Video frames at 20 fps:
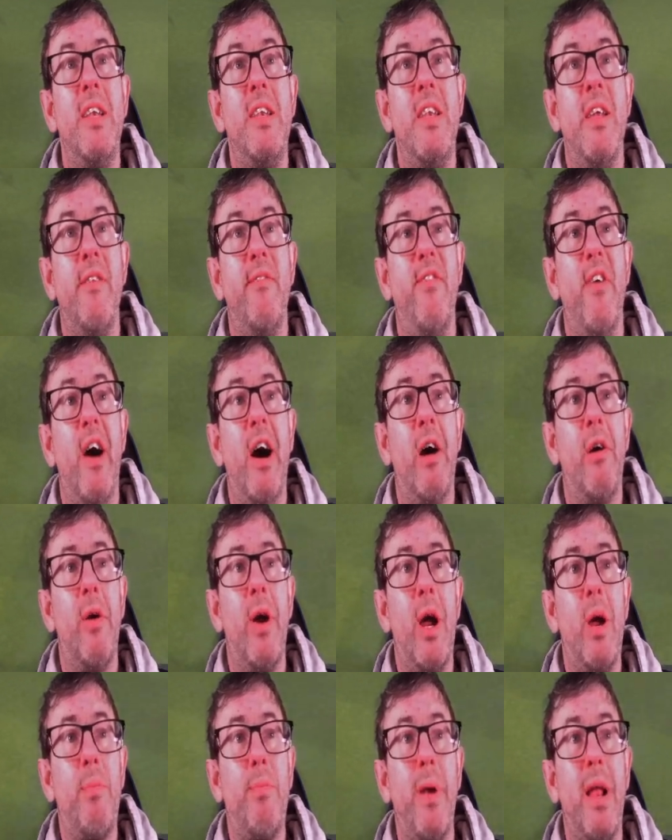
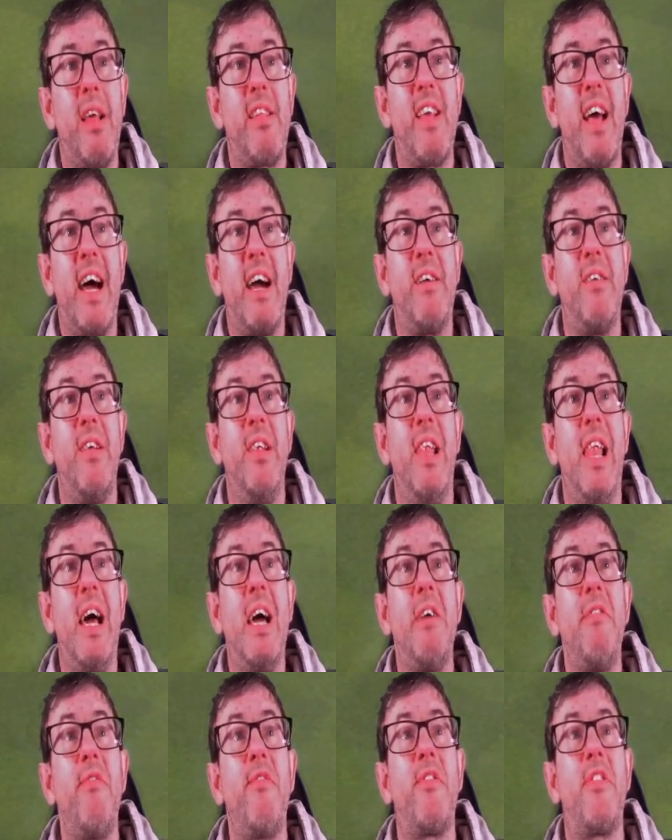Navarro plays it out
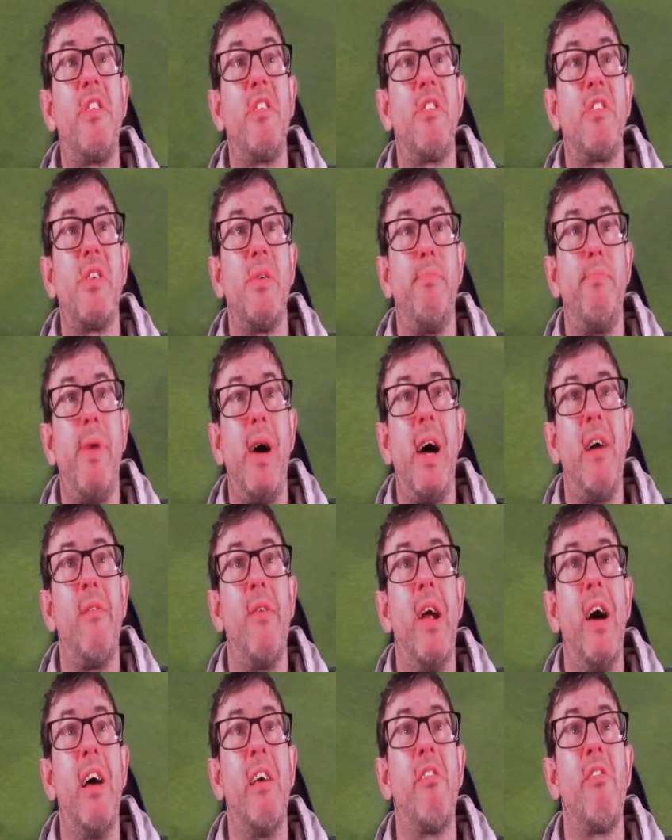left to
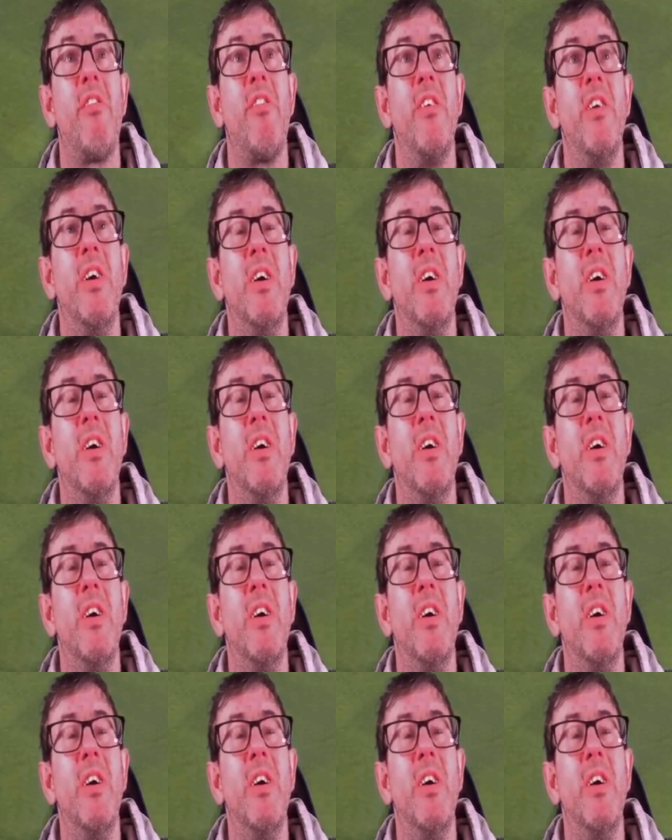Perez.